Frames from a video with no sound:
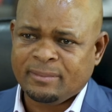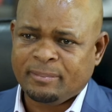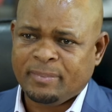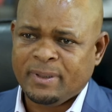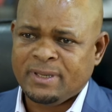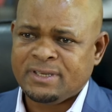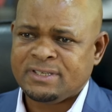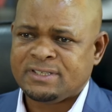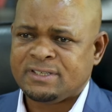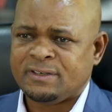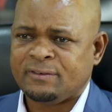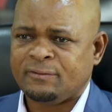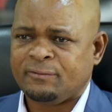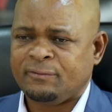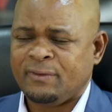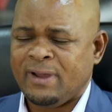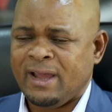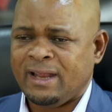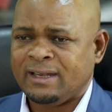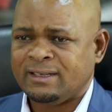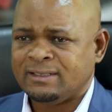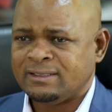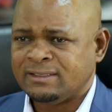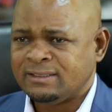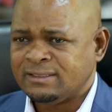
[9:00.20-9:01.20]
pension
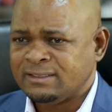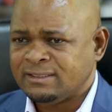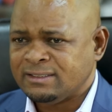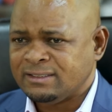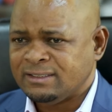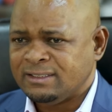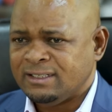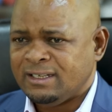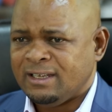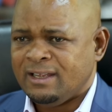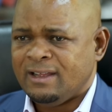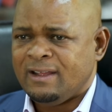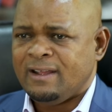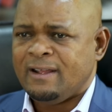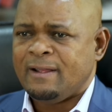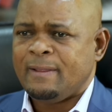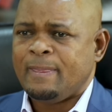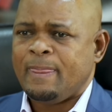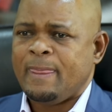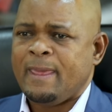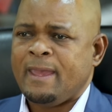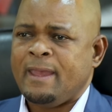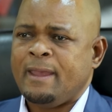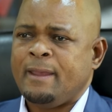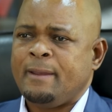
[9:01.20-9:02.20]
fund,
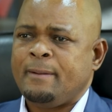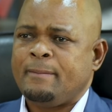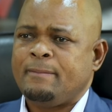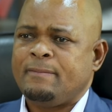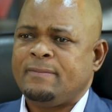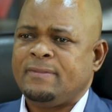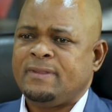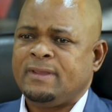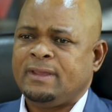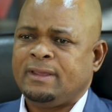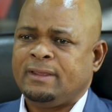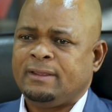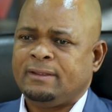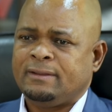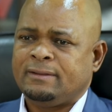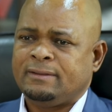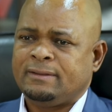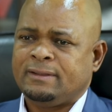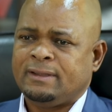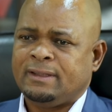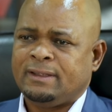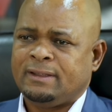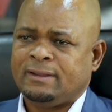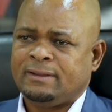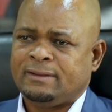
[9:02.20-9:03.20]
the
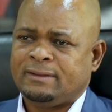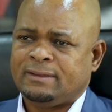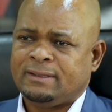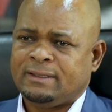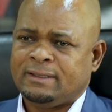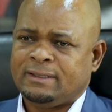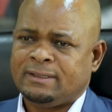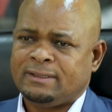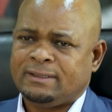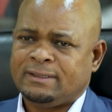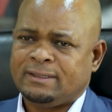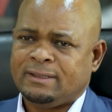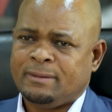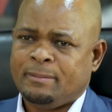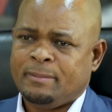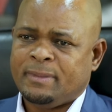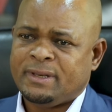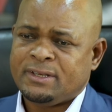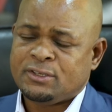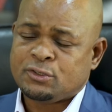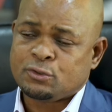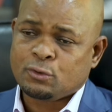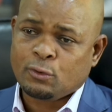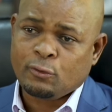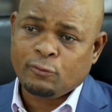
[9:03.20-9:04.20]

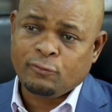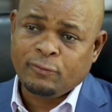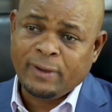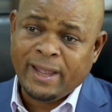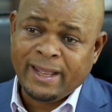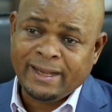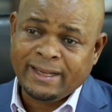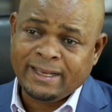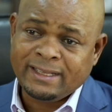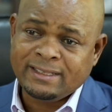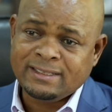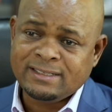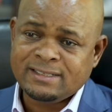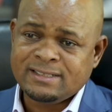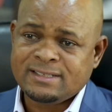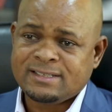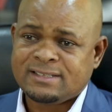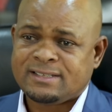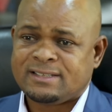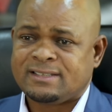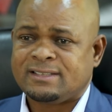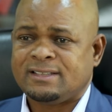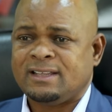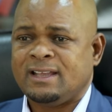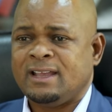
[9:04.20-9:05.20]
Minister of
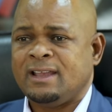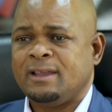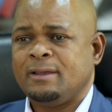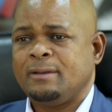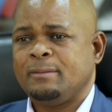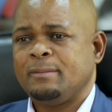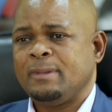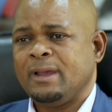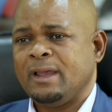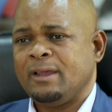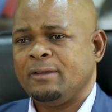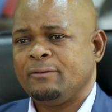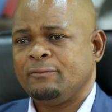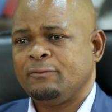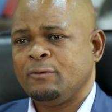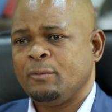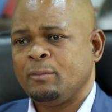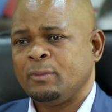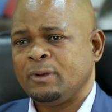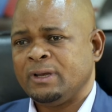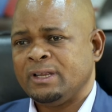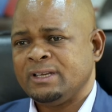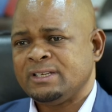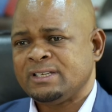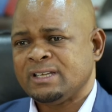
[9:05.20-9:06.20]
Finance by
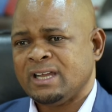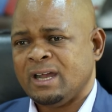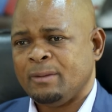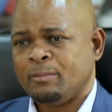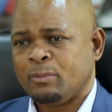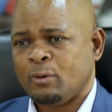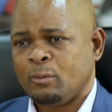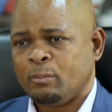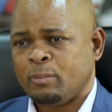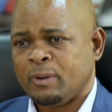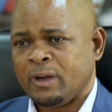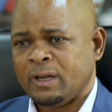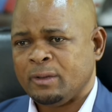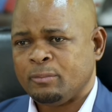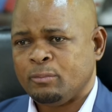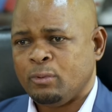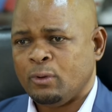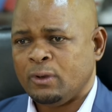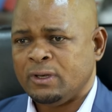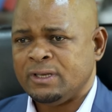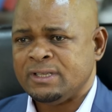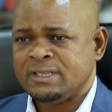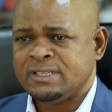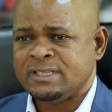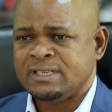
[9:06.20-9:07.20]
formulating appropriate
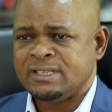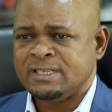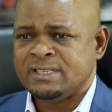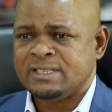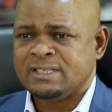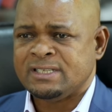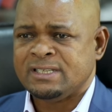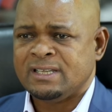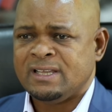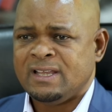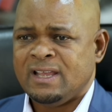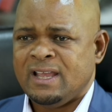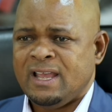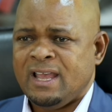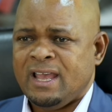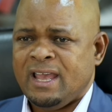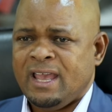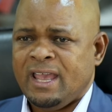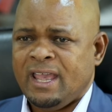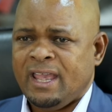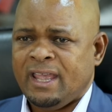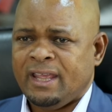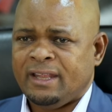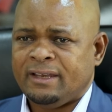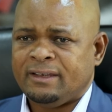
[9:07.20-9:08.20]
policies,
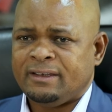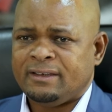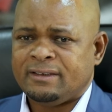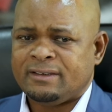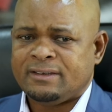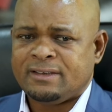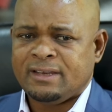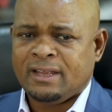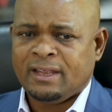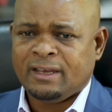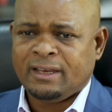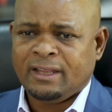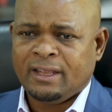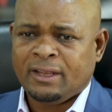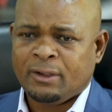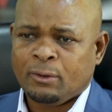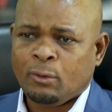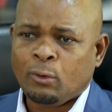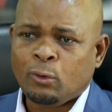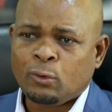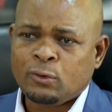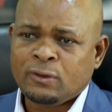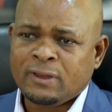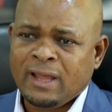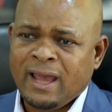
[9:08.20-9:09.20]
and
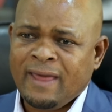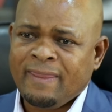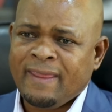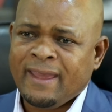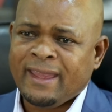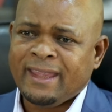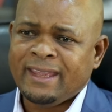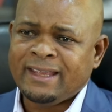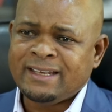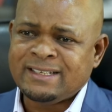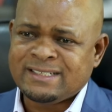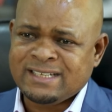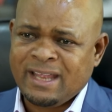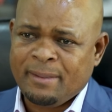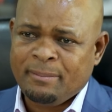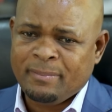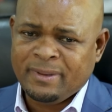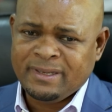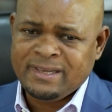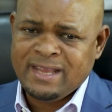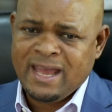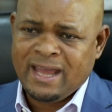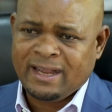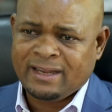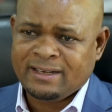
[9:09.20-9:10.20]
all the other
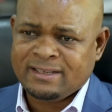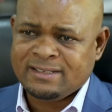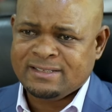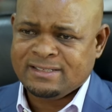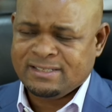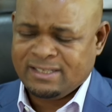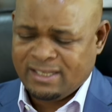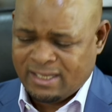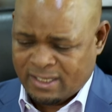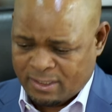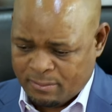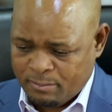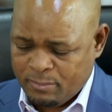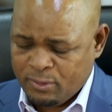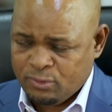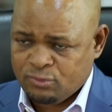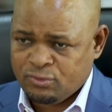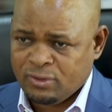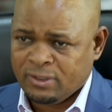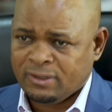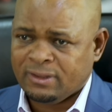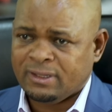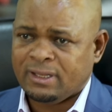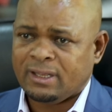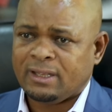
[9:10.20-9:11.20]
intermediaries in
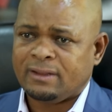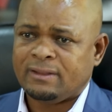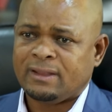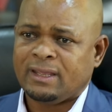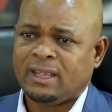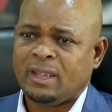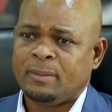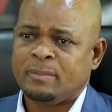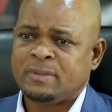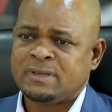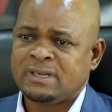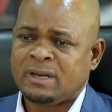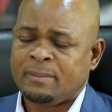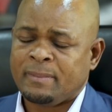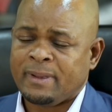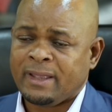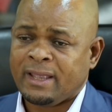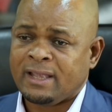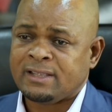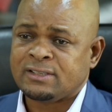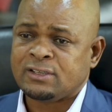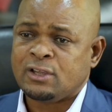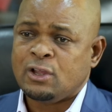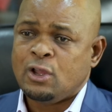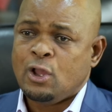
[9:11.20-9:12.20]
between the capital
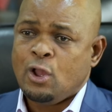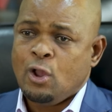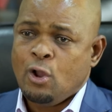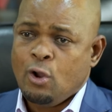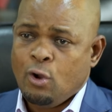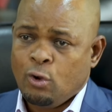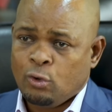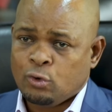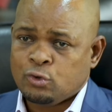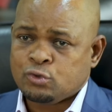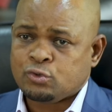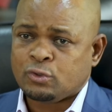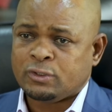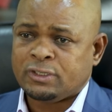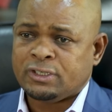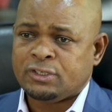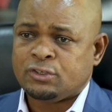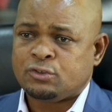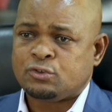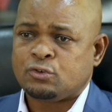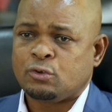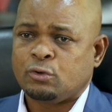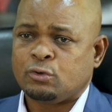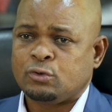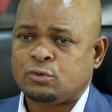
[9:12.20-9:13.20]
markets also
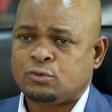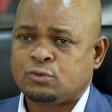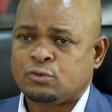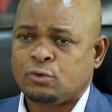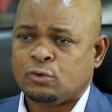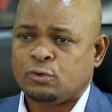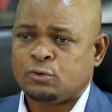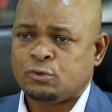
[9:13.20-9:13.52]
need to